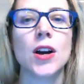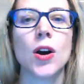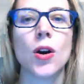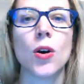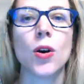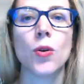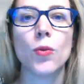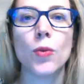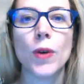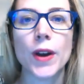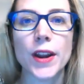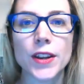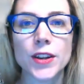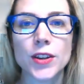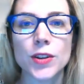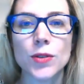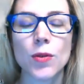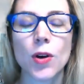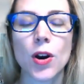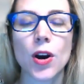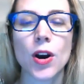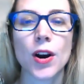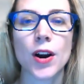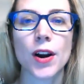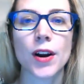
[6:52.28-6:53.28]
When you
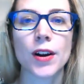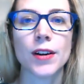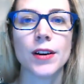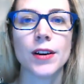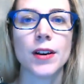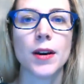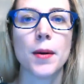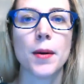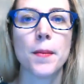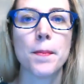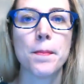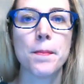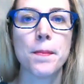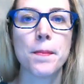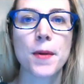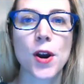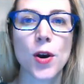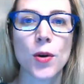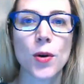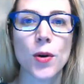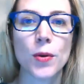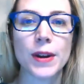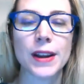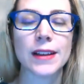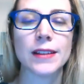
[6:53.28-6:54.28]
are
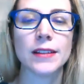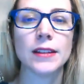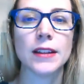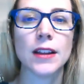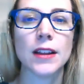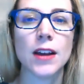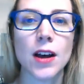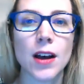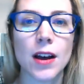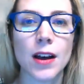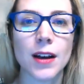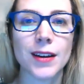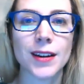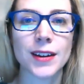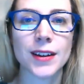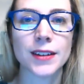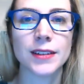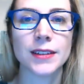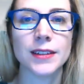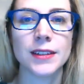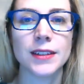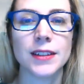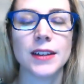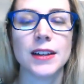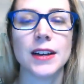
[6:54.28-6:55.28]
going
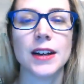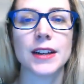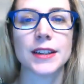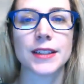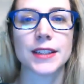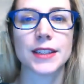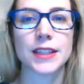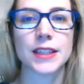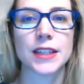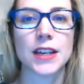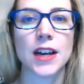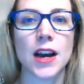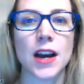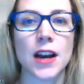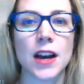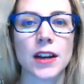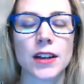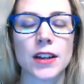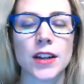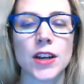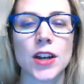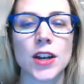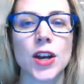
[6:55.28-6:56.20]
long a stock,